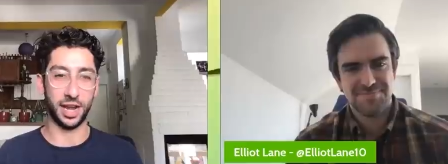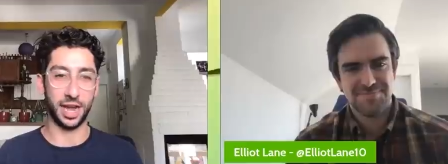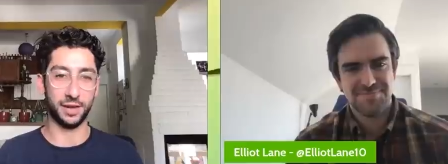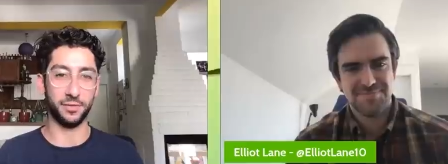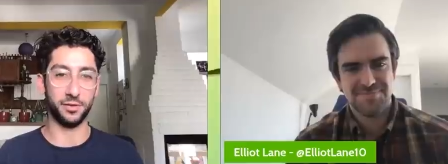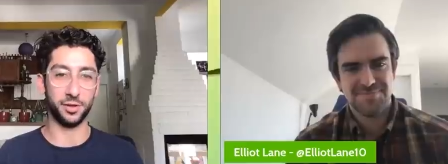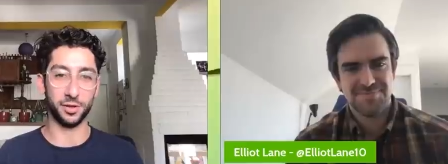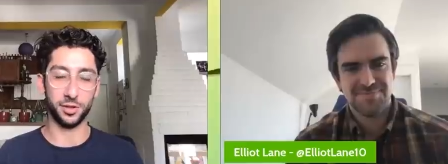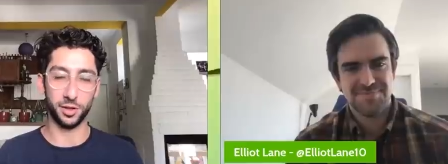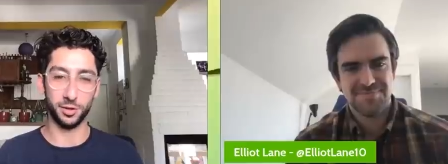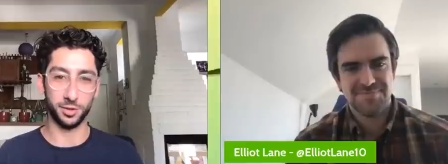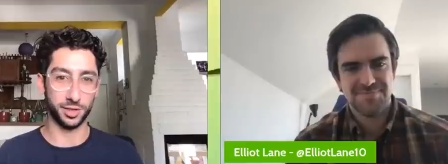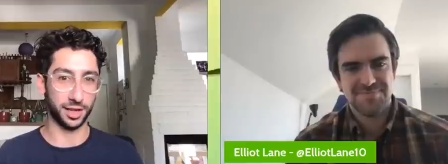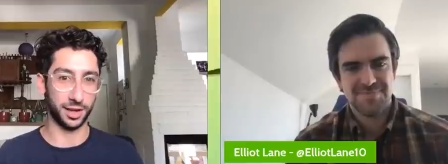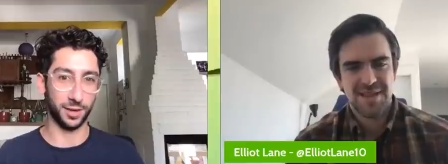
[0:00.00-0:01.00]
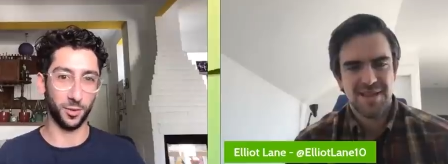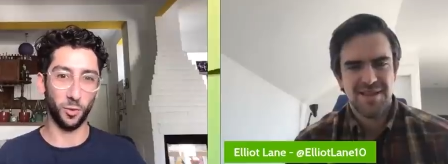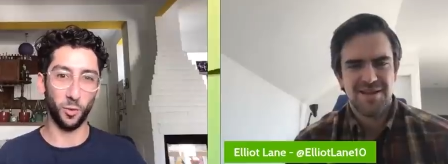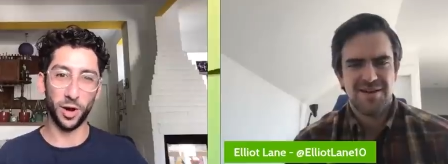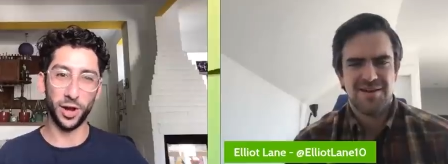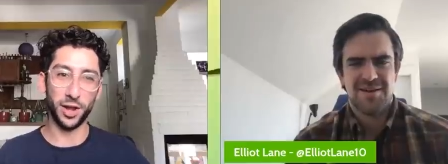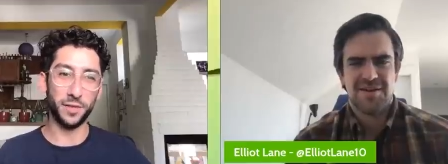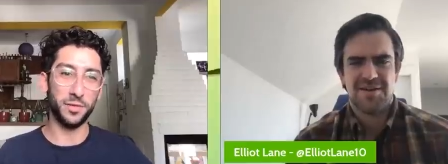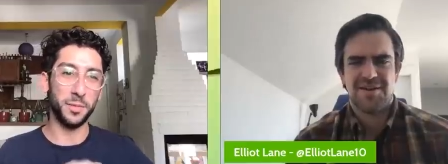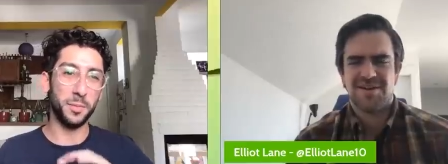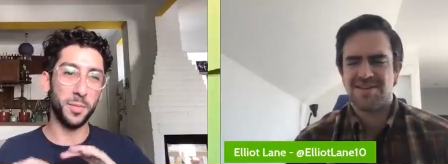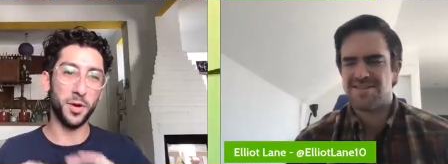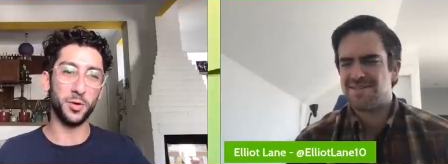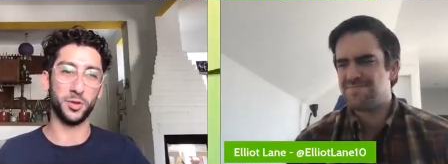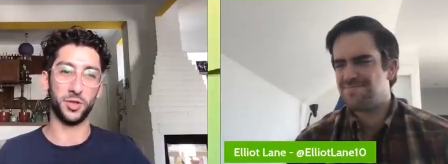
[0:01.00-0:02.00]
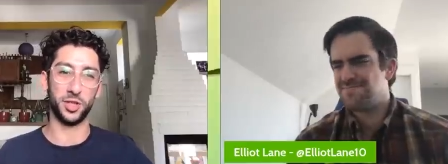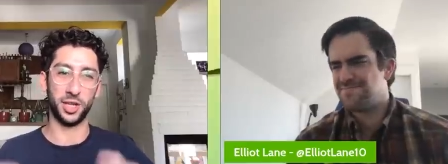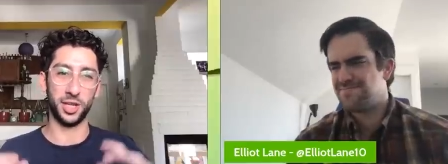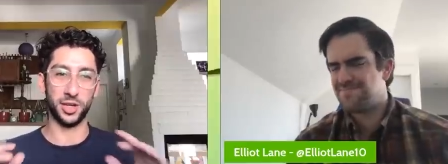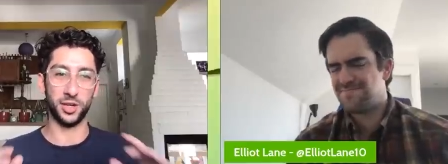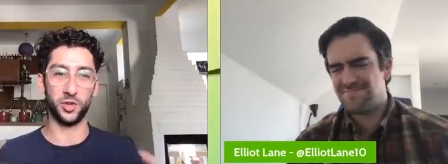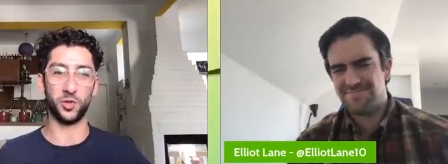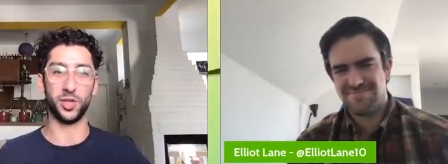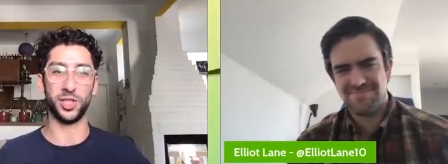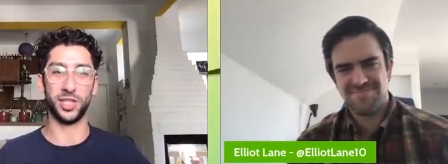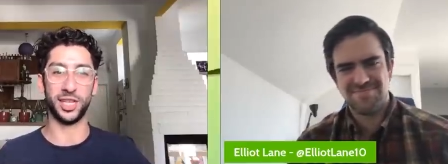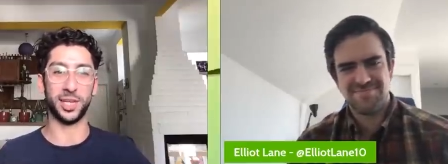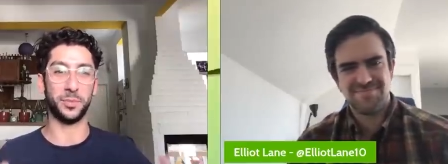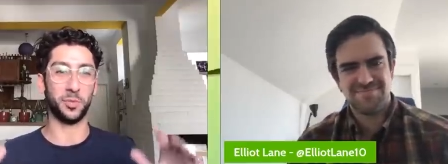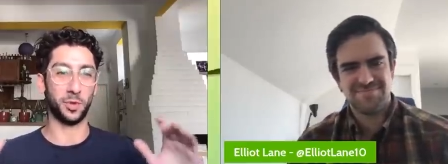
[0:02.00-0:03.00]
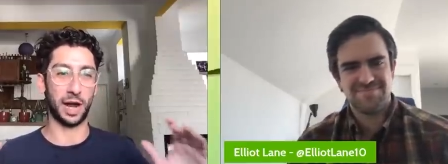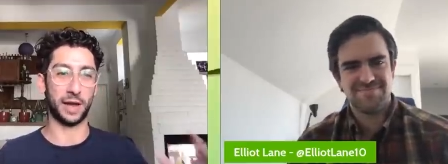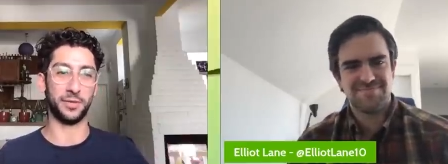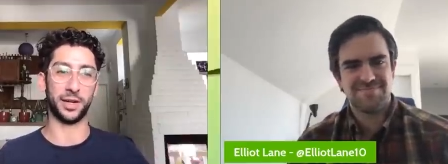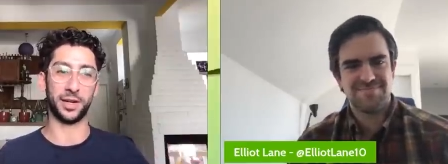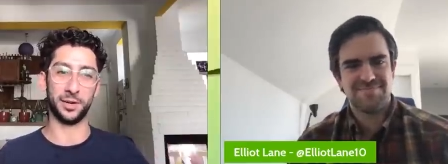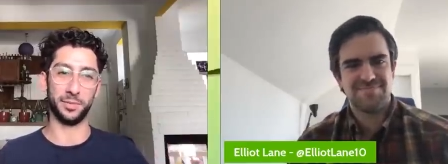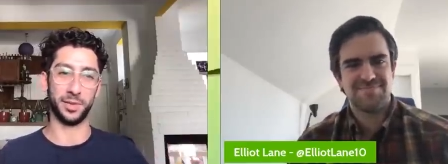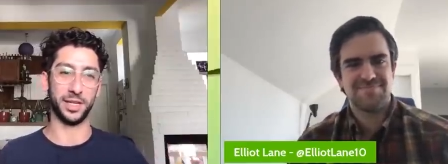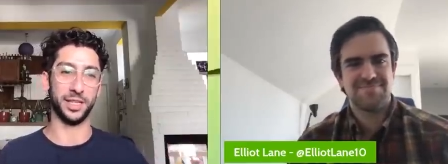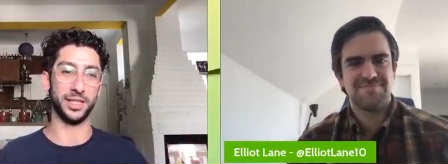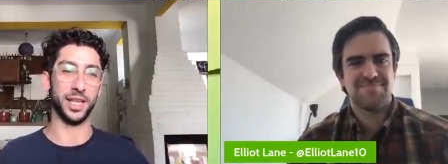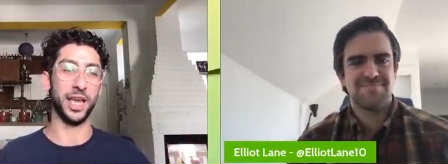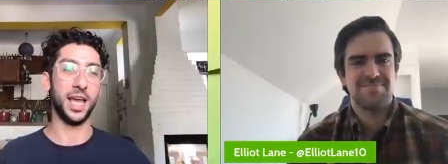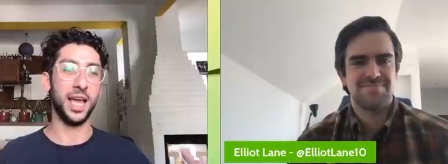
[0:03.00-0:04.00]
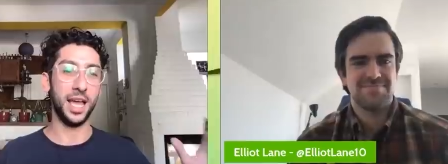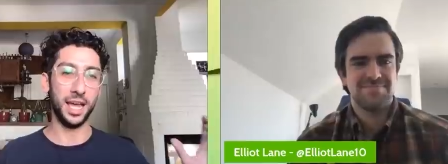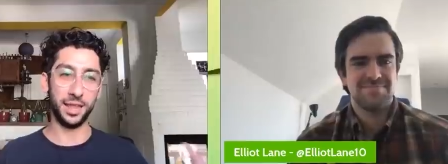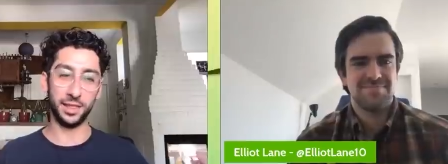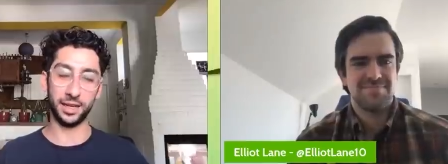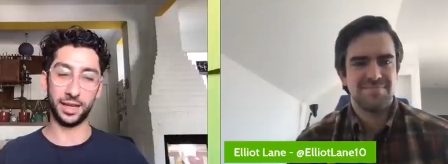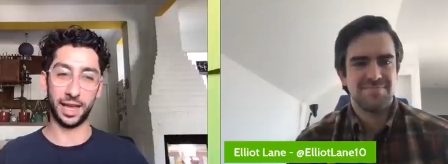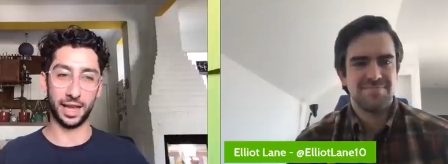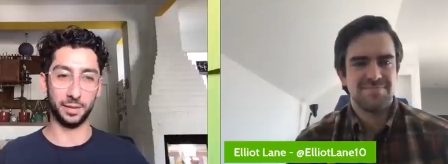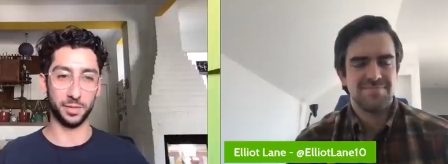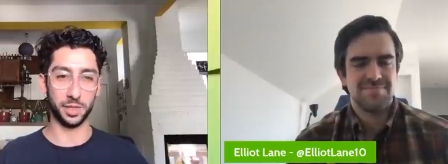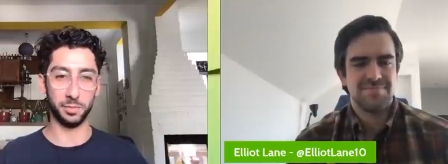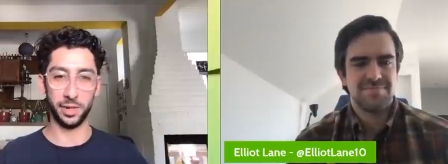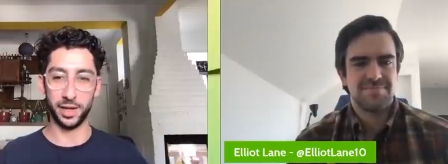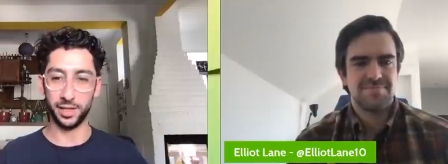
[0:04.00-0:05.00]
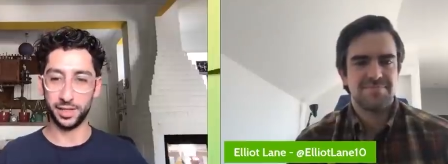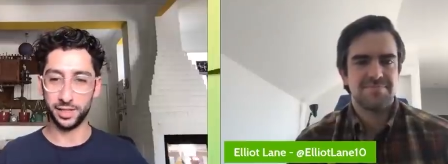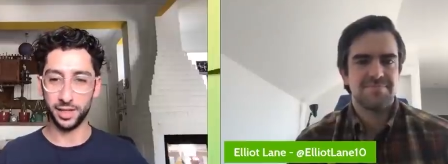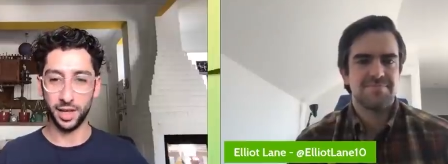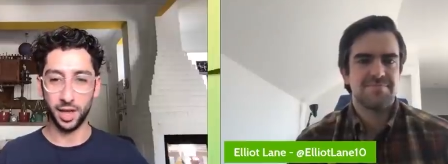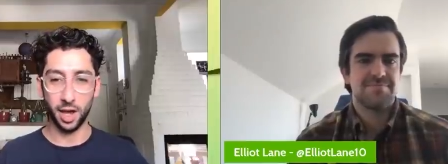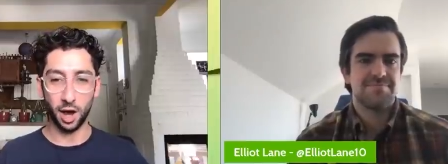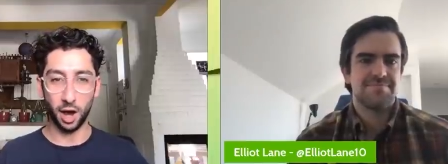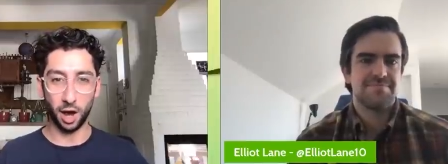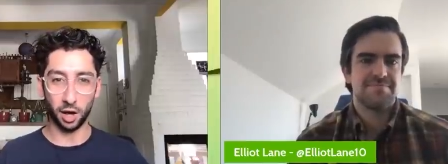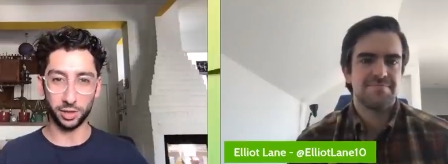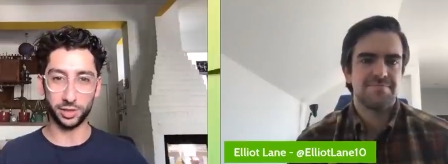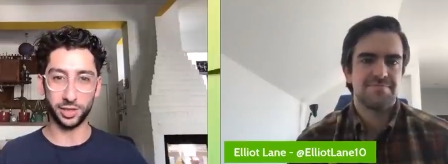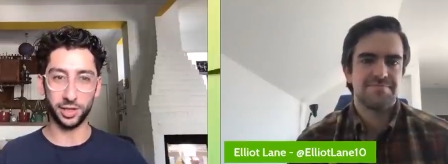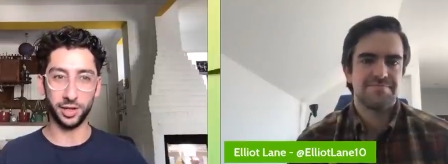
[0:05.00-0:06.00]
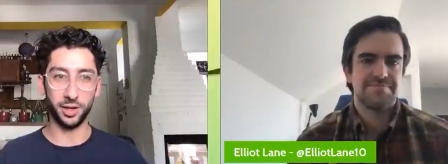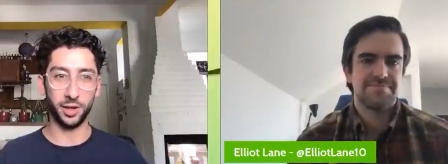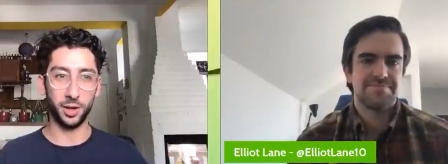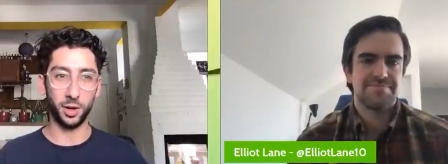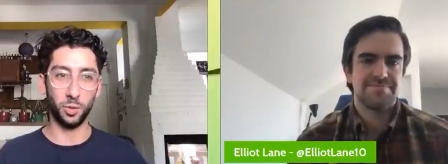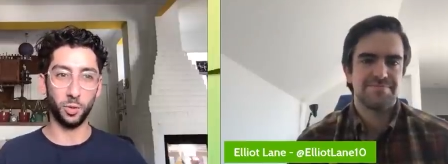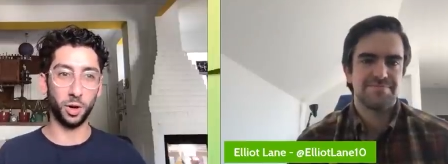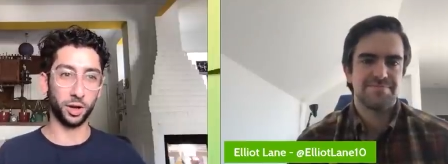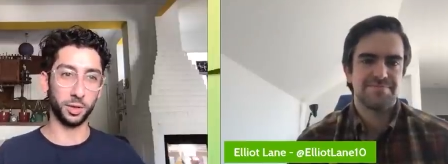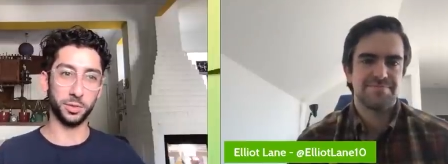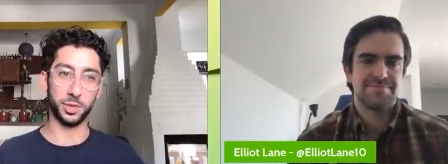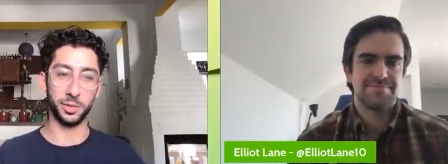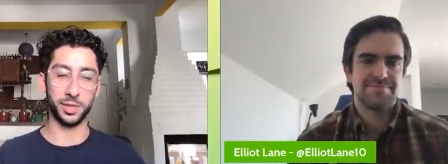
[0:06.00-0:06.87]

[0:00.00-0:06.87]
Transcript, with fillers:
Speaker 1: at Vertosa, one of the most interesting private companies in the cannabis space. Austin, welcome to